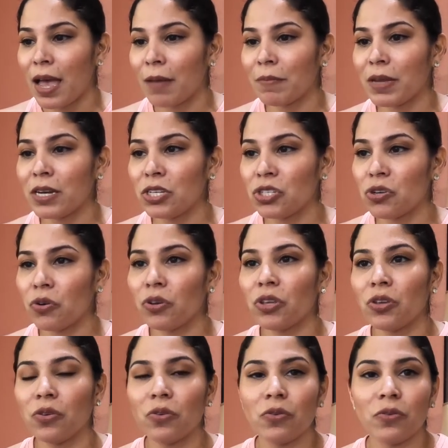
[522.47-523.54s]
I'm going to show
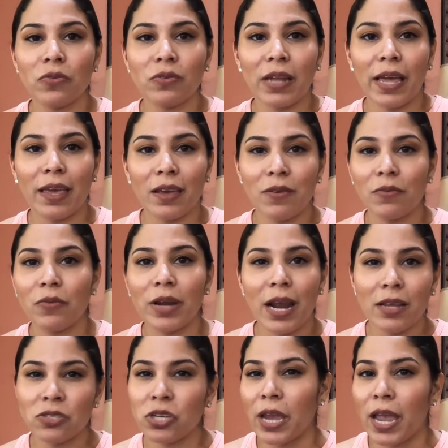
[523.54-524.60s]
you like what
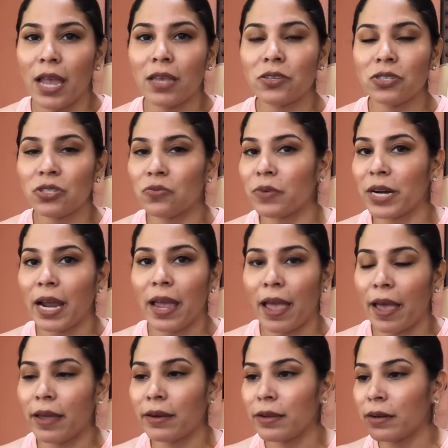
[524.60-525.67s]
I changed, what I
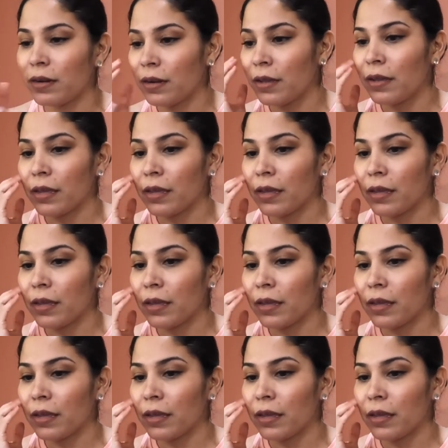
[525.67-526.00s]
added.